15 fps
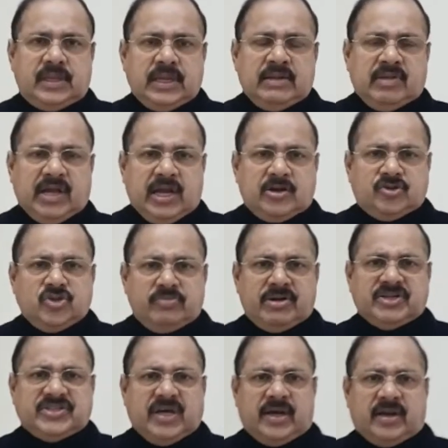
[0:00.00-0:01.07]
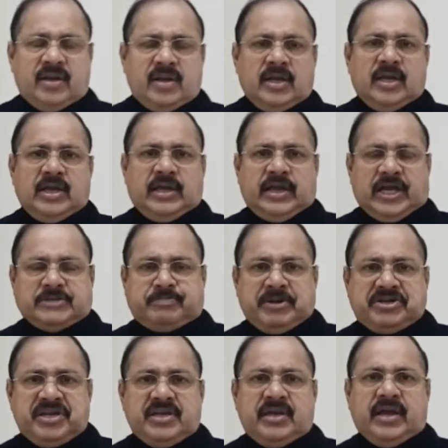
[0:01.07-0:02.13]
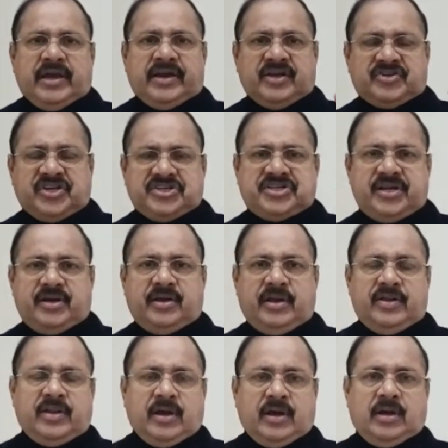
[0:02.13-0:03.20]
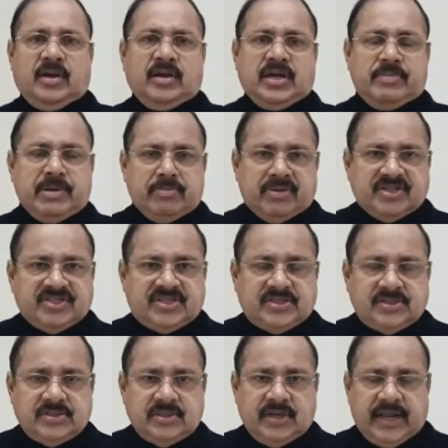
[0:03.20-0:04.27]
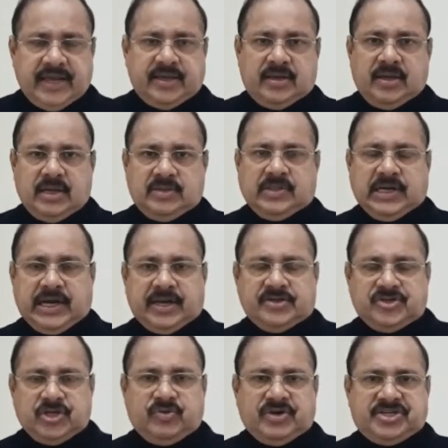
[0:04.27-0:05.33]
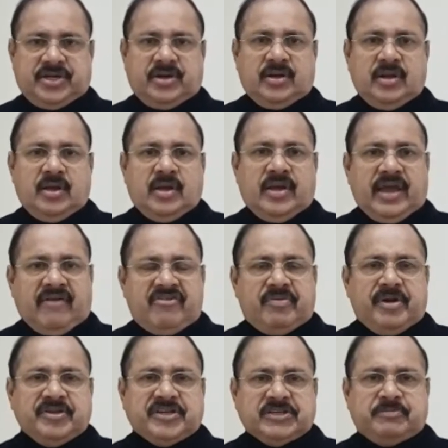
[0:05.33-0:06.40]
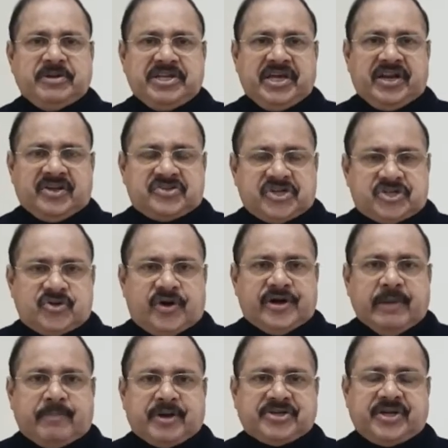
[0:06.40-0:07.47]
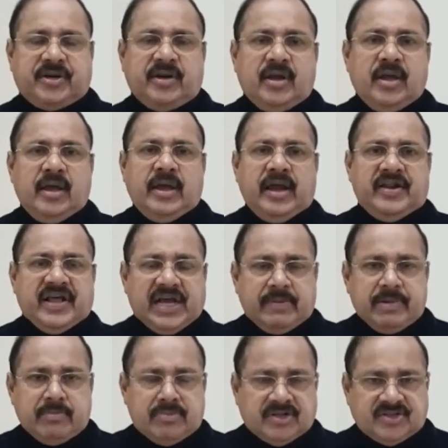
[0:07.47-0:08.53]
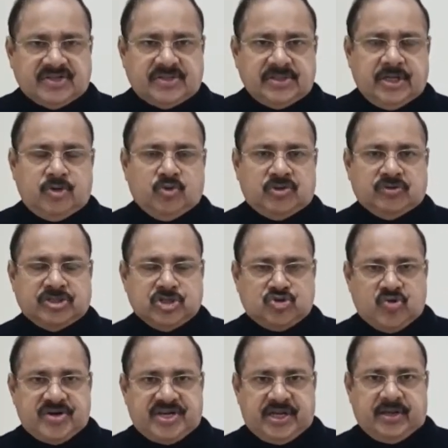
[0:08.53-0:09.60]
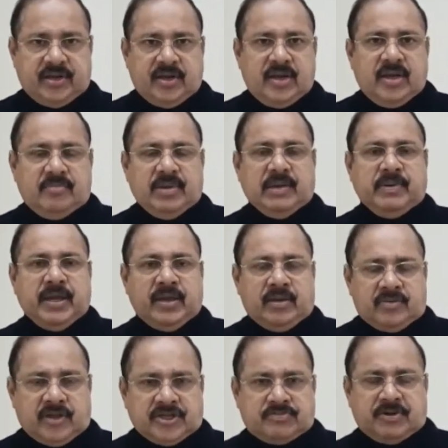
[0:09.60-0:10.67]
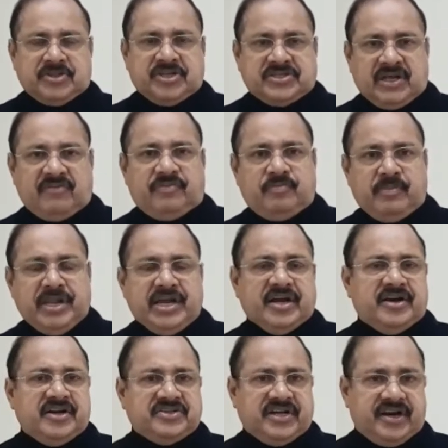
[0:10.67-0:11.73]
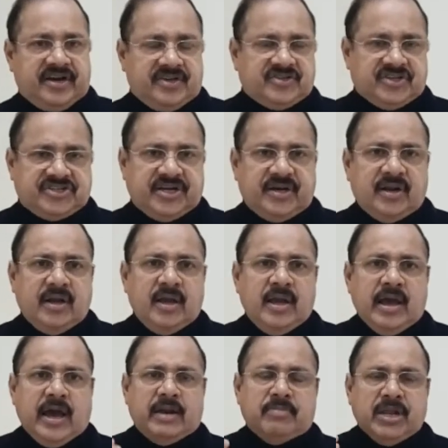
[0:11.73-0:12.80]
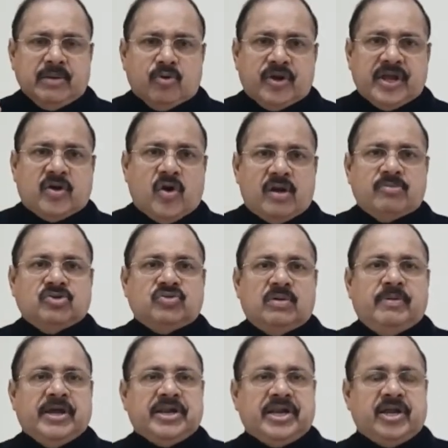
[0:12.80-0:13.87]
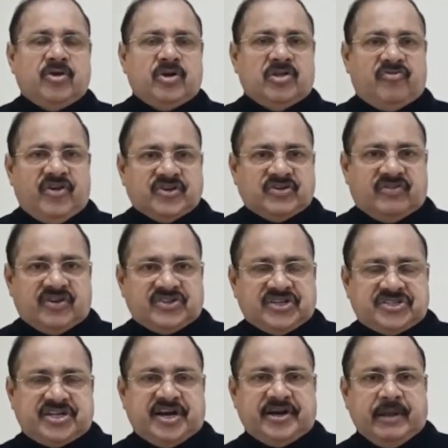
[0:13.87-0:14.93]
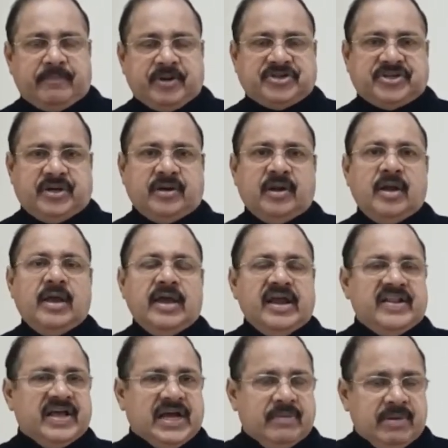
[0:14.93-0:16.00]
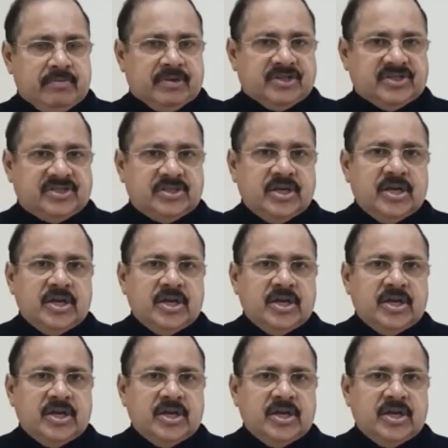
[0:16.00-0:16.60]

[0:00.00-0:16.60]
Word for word: And the consumers are expecting a recession in the coming months, like the current situation. Everybody is expecting a recession or depression in the coming months in 2020. Maybe this month itself, many countries are in recession, and many more economies will be entering into the phase of recession and depression in the coming months.